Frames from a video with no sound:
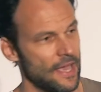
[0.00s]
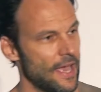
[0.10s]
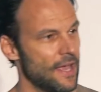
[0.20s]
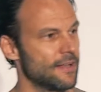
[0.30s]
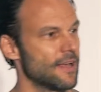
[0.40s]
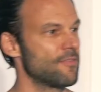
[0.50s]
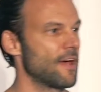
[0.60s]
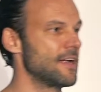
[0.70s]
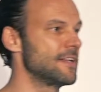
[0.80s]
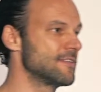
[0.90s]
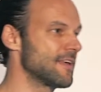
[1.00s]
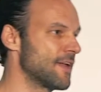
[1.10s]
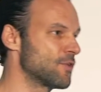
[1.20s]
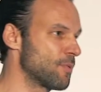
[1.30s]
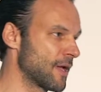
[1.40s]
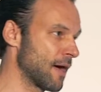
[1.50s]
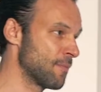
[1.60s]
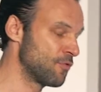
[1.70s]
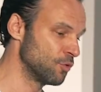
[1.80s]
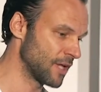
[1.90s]
And I finally decided to become
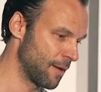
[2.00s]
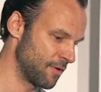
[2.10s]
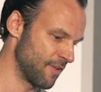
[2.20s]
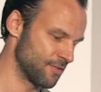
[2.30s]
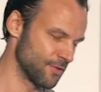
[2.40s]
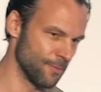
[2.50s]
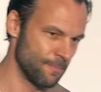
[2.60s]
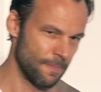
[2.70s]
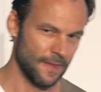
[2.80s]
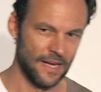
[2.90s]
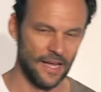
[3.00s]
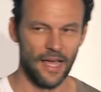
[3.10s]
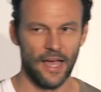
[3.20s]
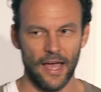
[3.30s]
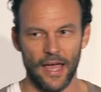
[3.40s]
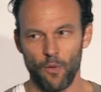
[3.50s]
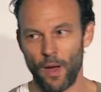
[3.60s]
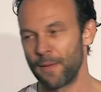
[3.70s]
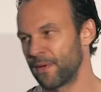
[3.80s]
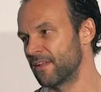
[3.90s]
a full-time investor.
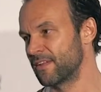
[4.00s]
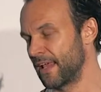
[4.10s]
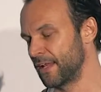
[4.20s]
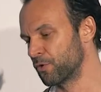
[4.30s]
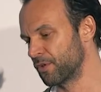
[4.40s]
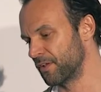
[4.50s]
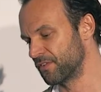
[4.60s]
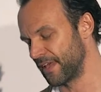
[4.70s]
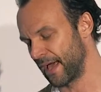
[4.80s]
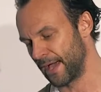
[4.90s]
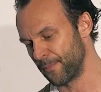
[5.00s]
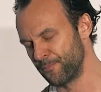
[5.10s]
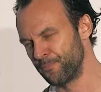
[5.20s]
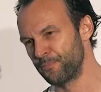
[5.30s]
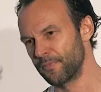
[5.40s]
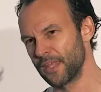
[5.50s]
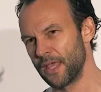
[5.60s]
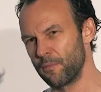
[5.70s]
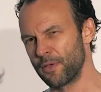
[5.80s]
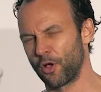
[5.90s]
Why am I telling you this?
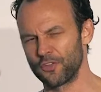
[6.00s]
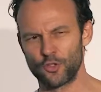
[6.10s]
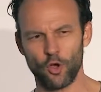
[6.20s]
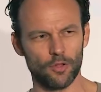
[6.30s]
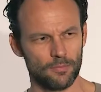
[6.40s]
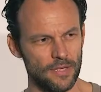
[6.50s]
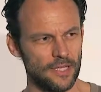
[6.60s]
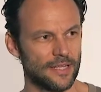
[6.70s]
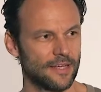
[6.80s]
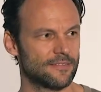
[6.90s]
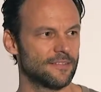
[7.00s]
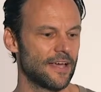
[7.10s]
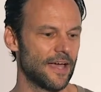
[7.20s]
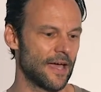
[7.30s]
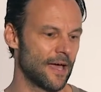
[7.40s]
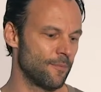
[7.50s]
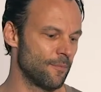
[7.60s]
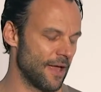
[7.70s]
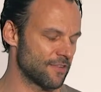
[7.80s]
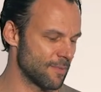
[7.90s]
Because it taught me that
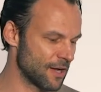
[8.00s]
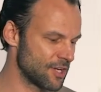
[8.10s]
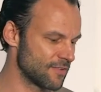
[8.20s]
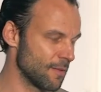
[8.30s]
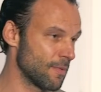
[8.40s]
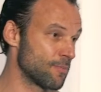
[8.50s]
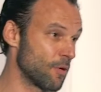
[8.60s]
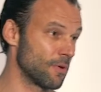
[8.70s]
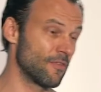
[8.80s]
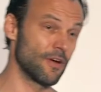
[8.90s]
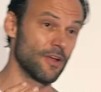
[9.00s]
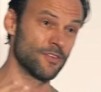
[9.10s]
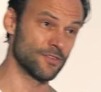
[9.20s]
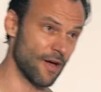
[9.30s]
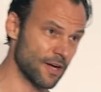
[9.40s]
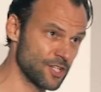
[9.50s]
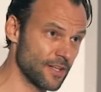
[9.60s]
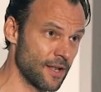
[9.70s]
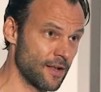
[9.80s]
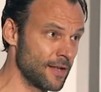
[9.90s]
as much as I'm a probably very structured
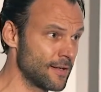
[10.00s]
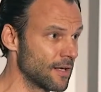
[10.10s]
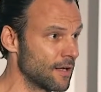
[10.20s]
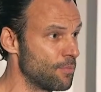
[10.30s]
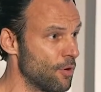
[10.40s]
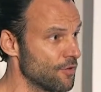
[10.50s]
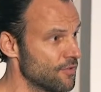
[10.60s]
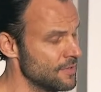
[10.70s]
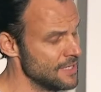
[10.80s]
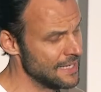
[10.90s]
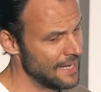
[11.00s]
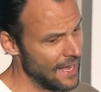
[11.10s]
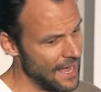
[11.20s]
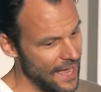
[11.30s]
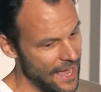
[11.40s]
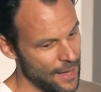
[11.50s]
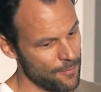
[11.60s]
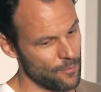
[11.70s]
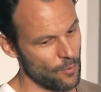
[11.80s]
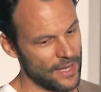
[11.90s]
and analytical person,
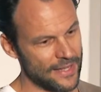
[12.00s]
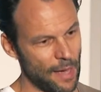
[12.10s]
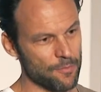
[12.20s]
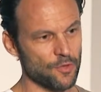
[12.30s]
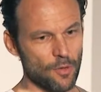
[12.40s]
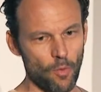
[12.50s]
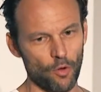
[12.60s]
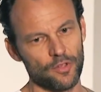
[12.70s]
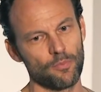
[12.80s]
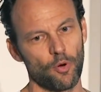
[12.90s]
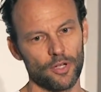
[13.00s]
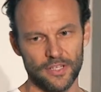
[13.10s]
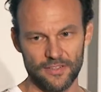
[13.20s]
when it comes to the most important